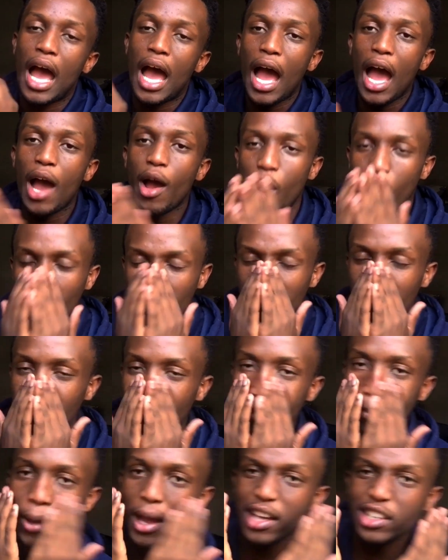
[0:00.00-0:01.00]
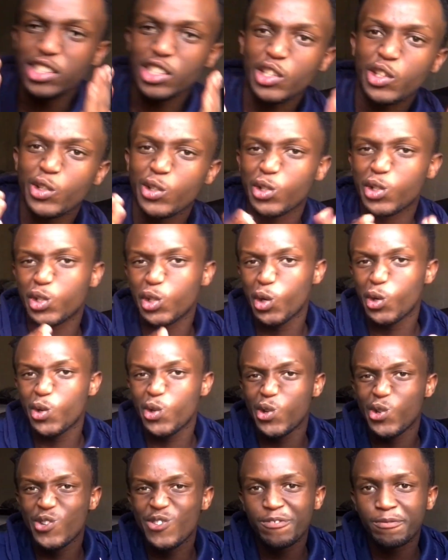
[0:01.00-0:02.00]
I'm actually gonna show
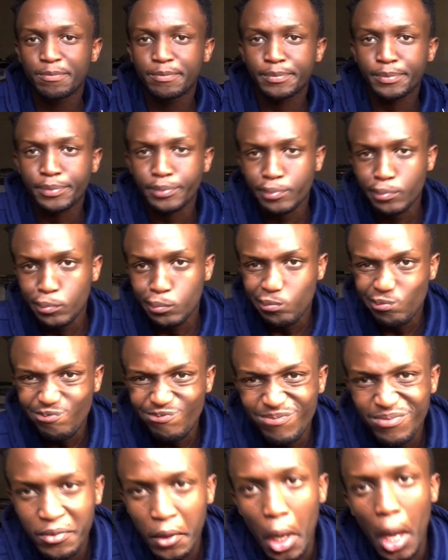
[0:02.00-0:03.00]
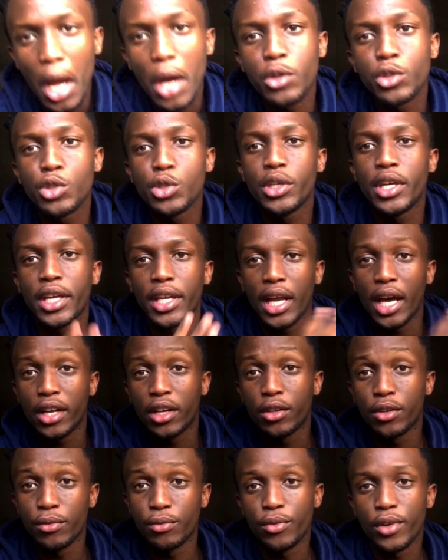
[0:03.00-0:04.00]
you how to get
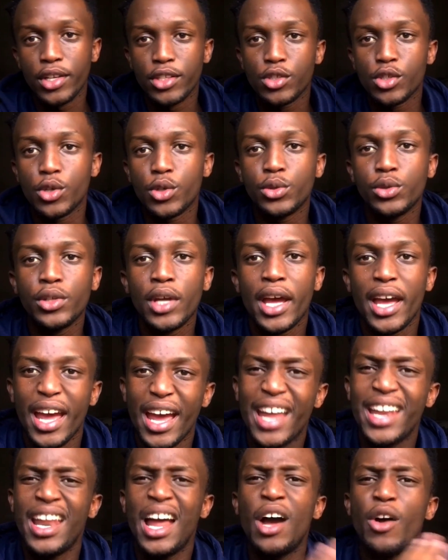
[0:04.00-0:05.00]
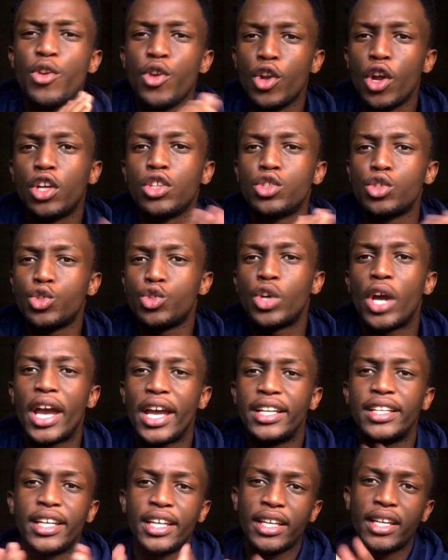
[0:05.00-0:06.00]
out of the friend zone and how not to try
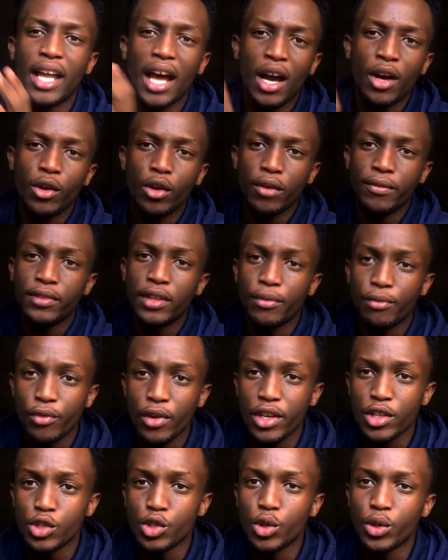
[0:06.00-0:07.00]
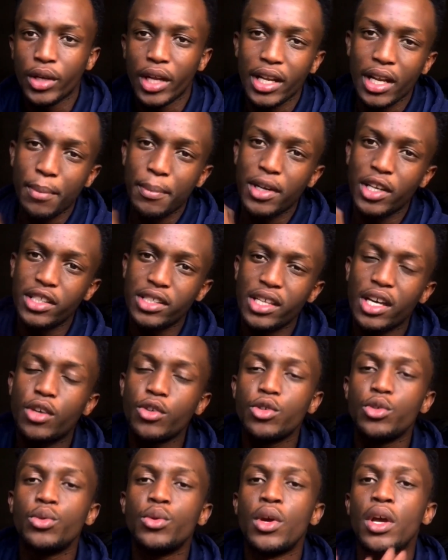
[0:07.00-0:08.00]
and get out of the friend zone. And I'm gonna tell
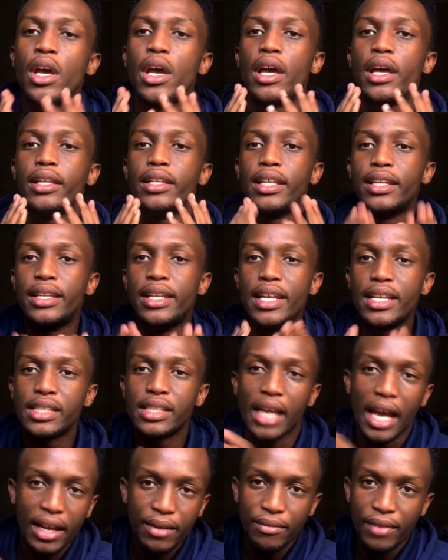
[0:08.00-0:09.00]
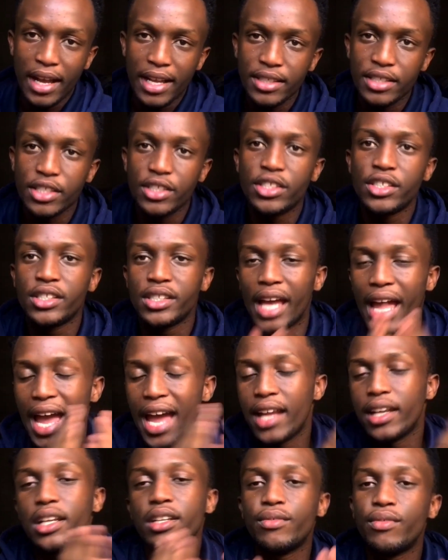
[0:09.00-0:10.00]
you the disadvantages
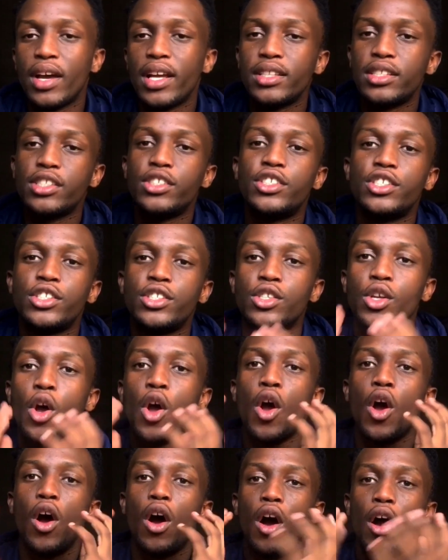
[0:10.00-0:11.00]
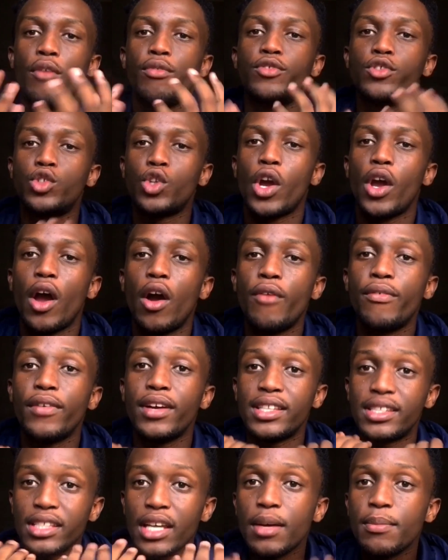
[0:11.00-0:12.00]
and advantages of
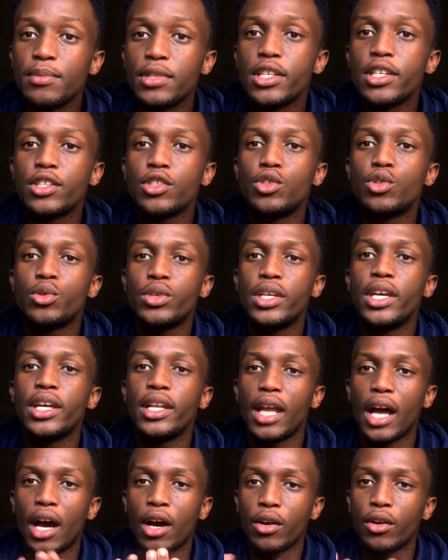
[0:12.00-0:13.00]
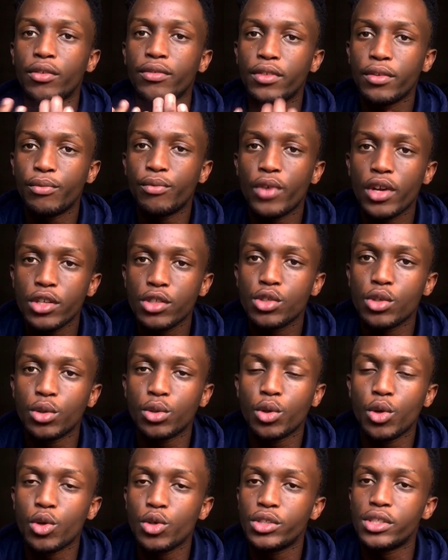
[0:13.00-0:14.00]
attempting to get out of the friend zone,
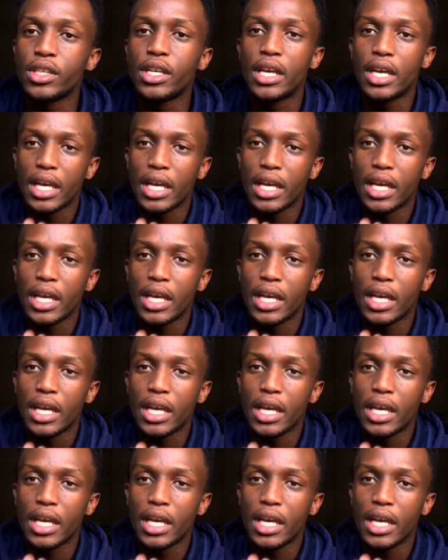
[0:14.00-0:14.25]
because